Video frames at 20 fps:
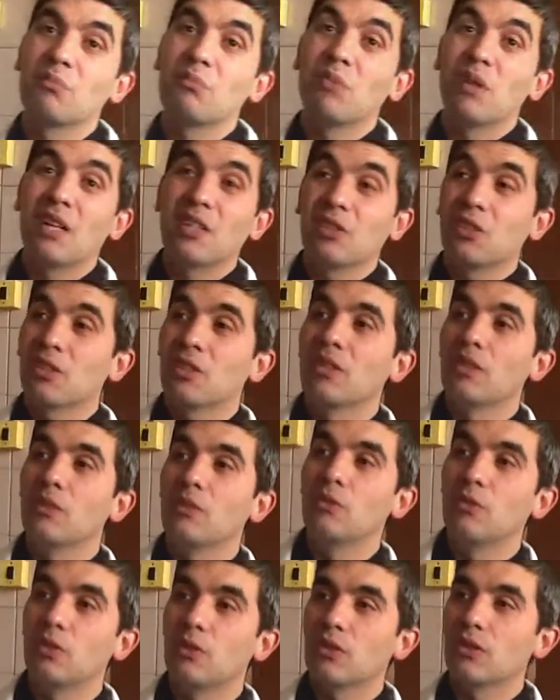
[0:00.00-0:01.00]
MASH
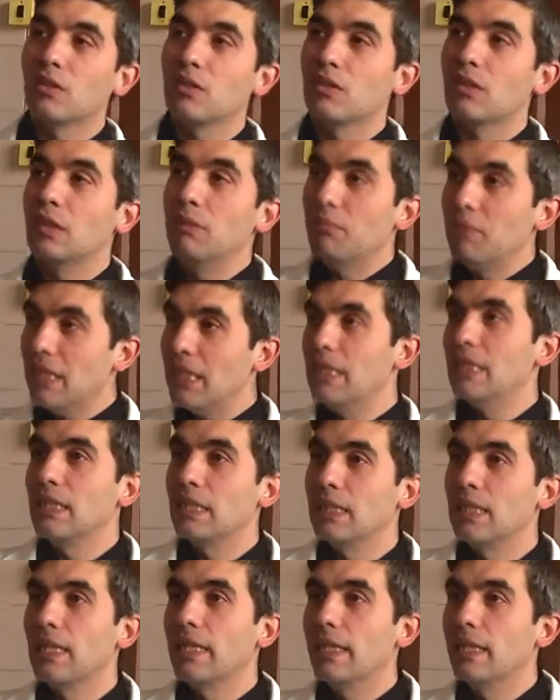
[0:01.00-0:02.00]
solution
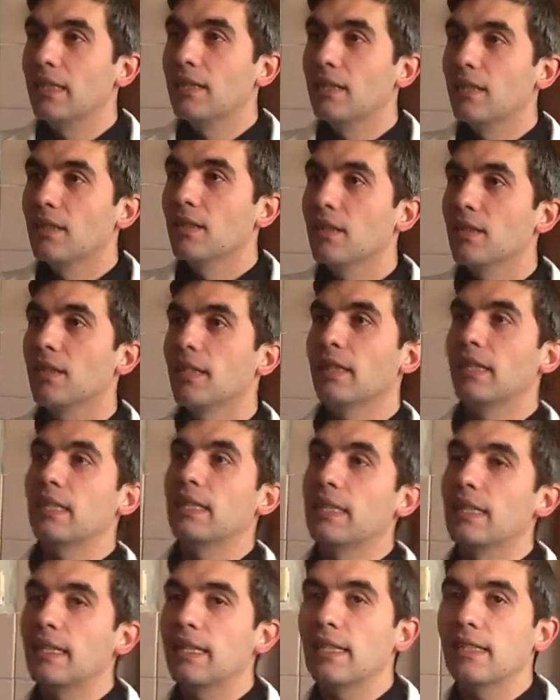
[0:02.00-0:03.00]
immediately, like
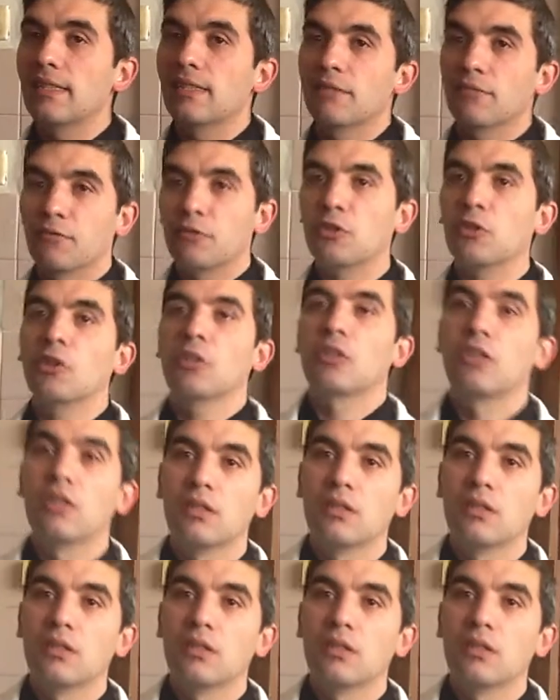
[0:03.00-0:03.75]
in case of shock.